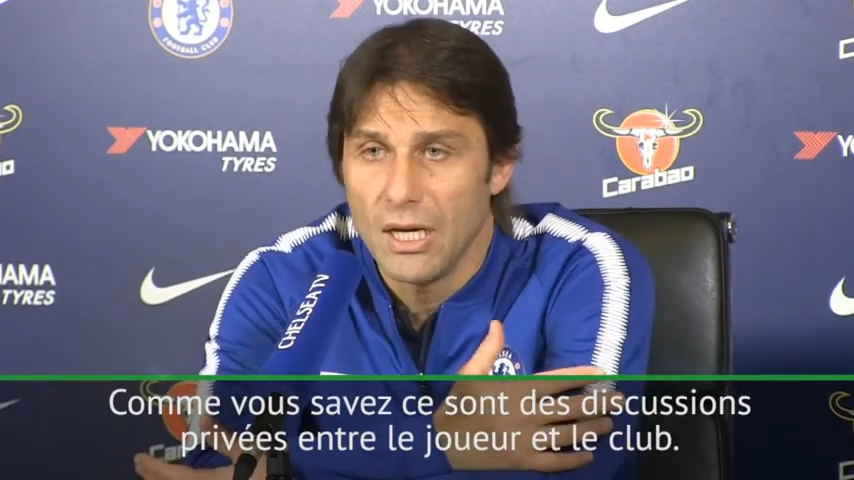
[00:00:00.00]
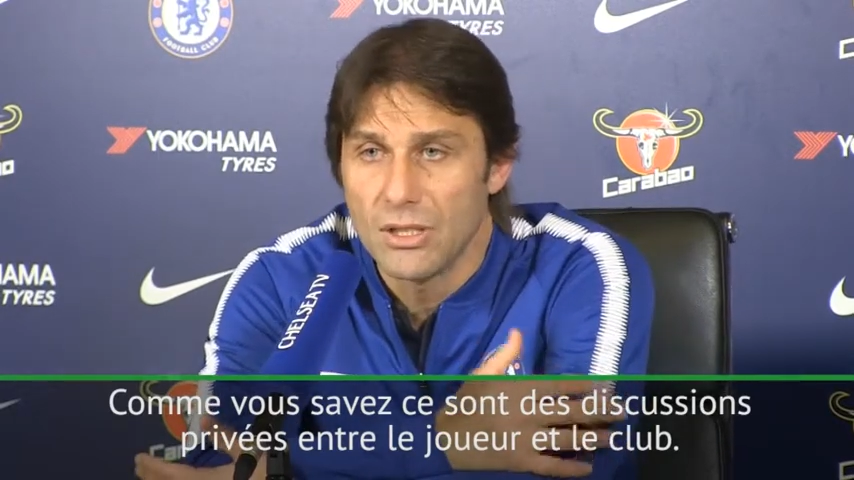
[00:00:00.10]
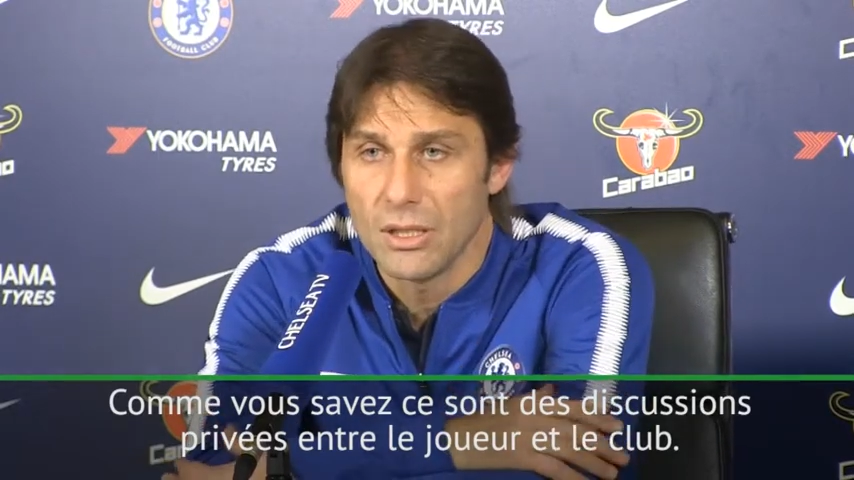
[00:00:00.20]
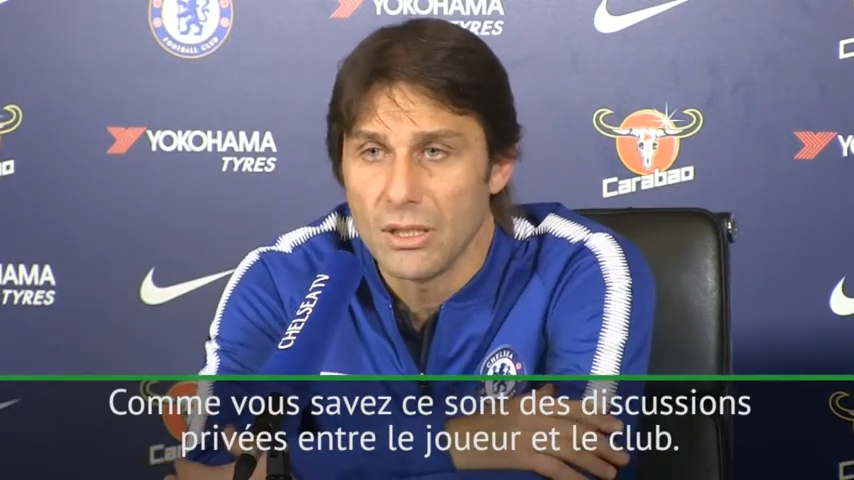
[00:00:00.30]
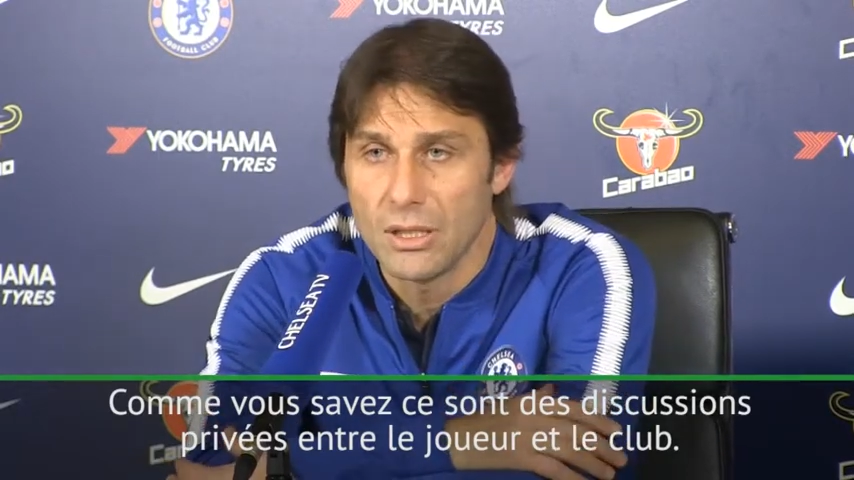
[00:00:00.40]

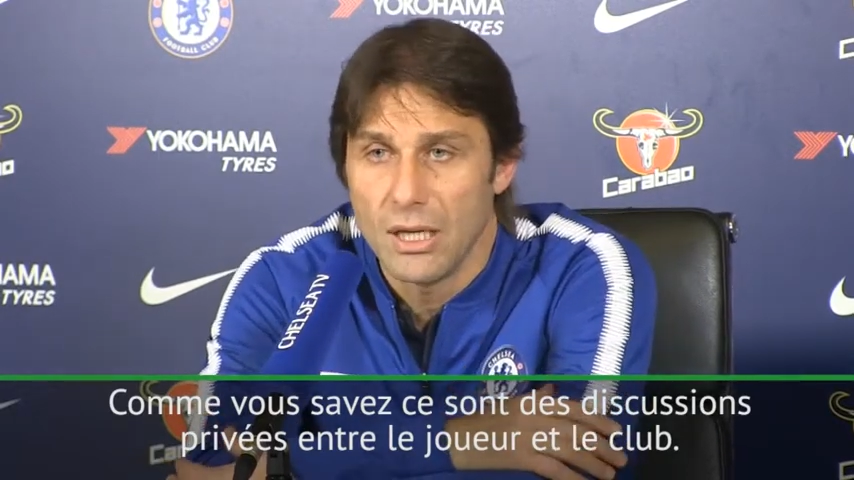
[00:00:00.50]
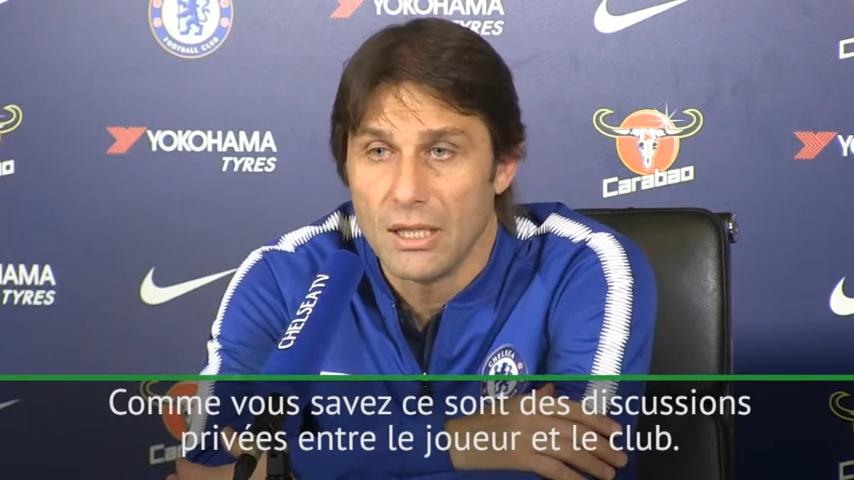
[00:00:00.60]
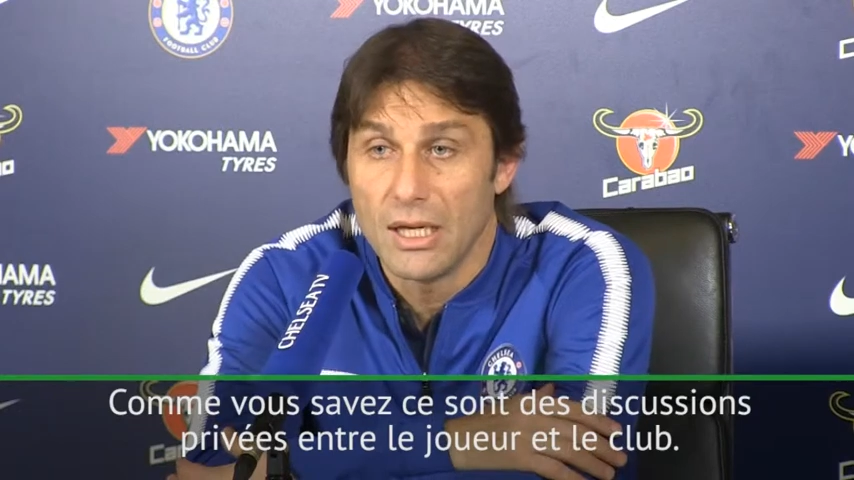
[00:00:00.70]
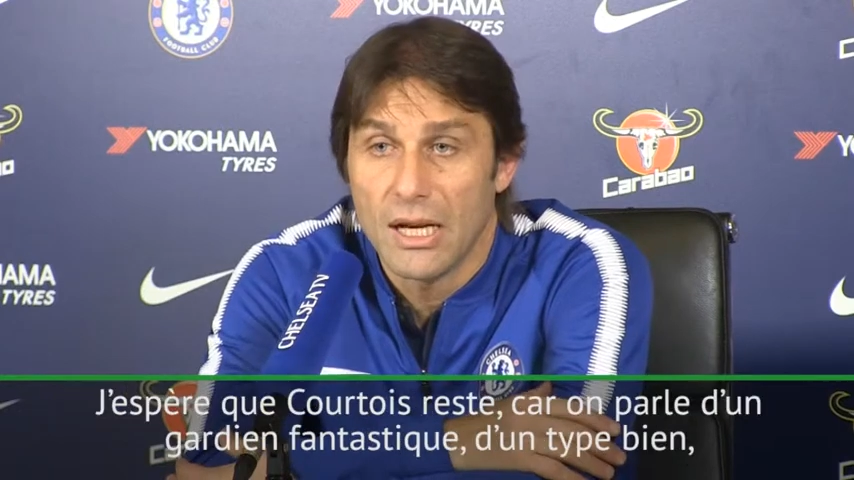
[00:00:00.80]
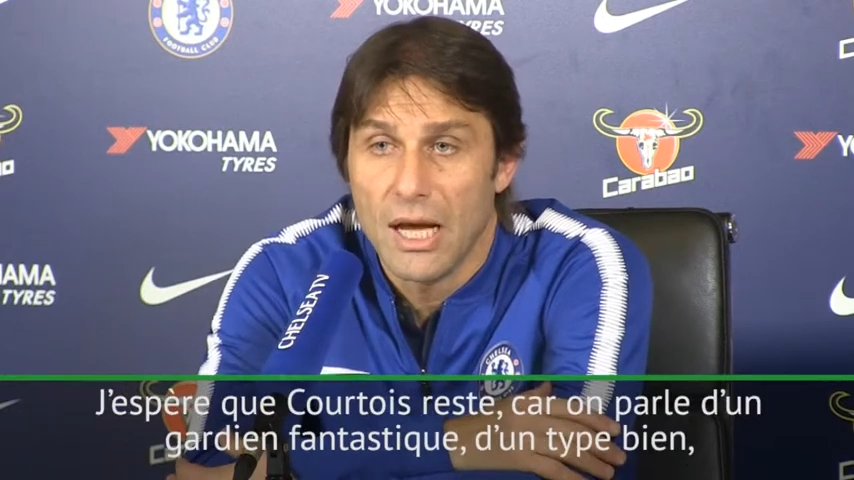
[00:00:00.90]
agent
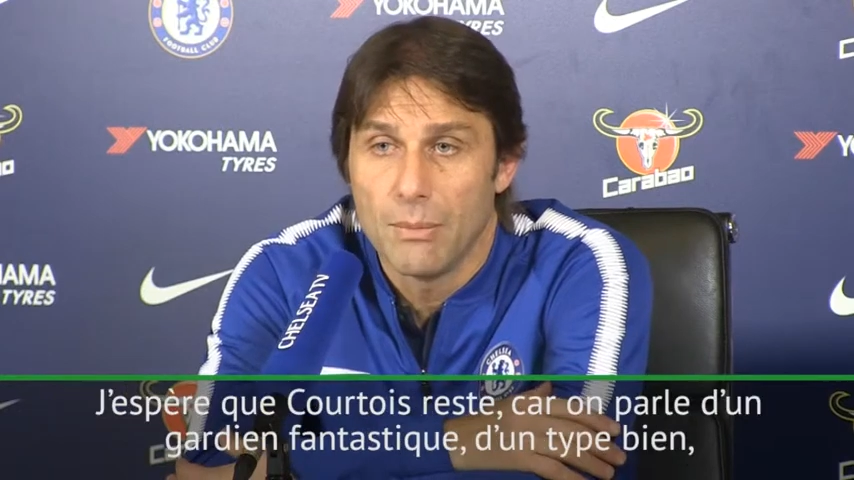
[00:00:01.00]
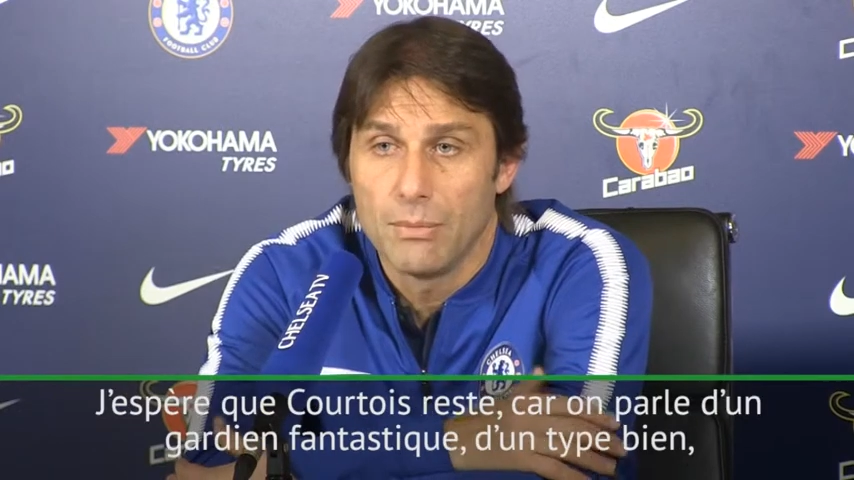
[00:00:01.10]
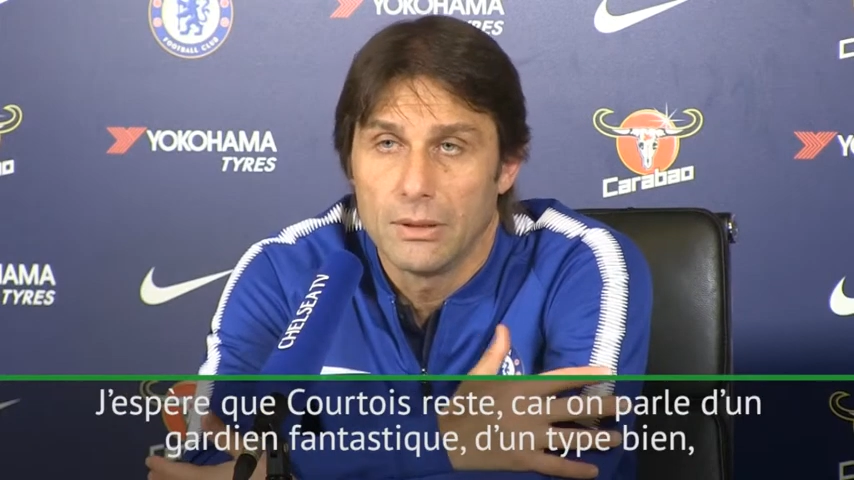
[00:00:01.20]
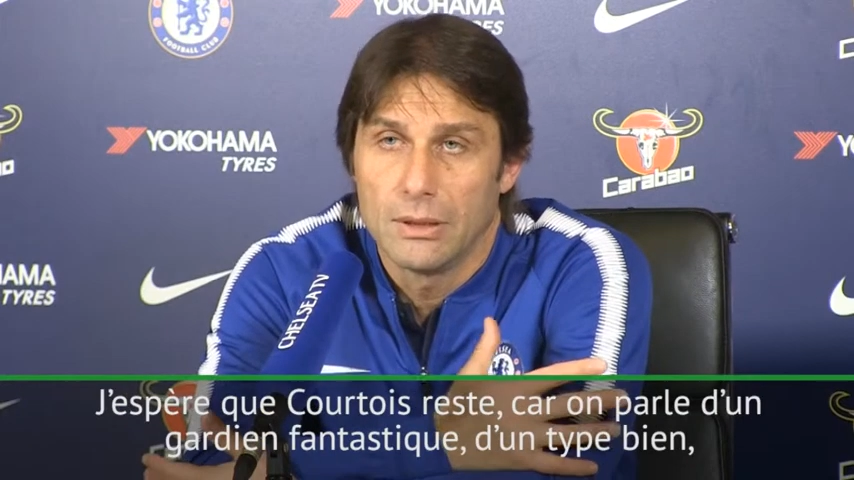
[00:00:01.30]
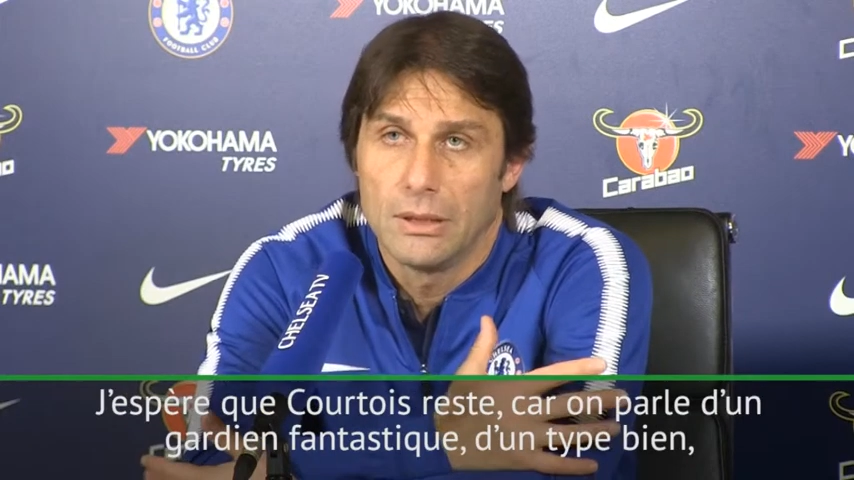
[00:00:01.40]
and the
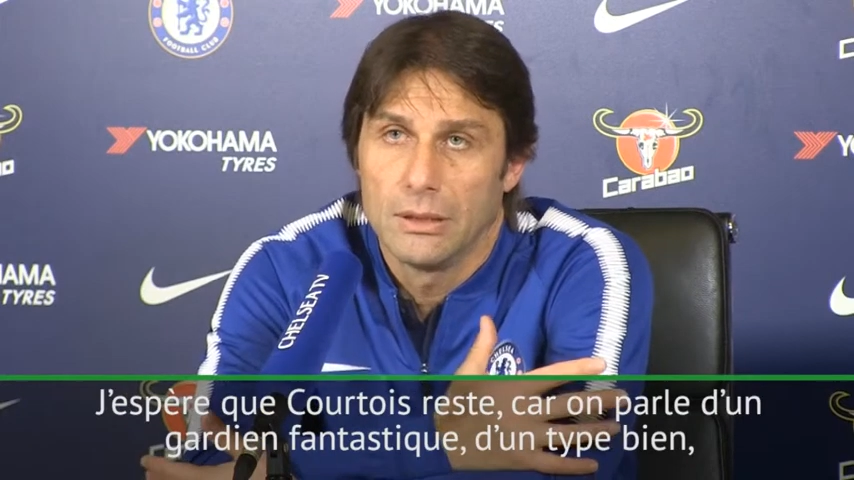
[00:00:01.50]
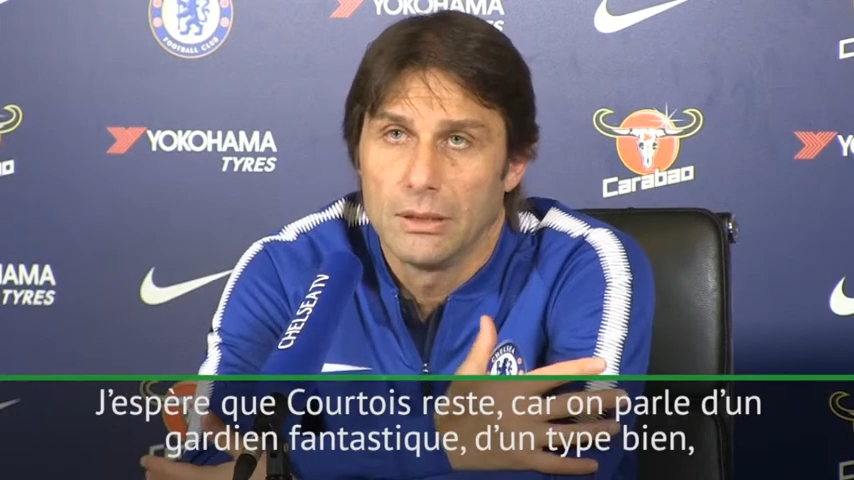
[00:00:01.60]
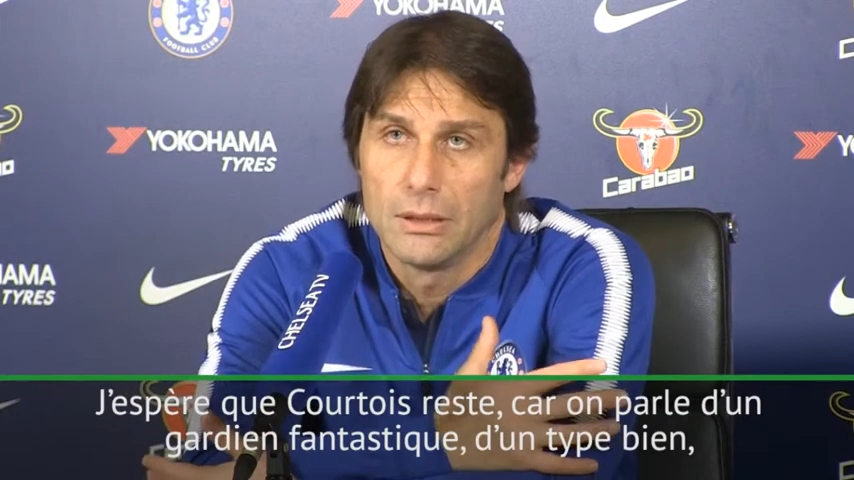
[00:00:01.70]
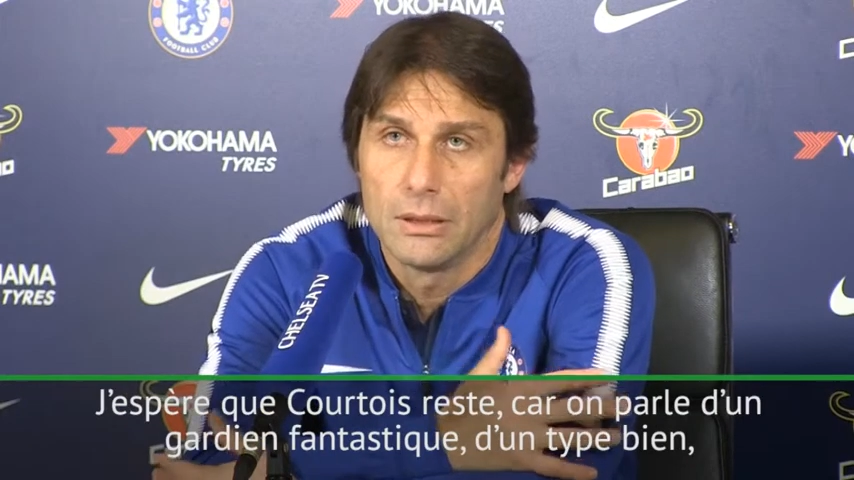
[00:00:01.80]
club, and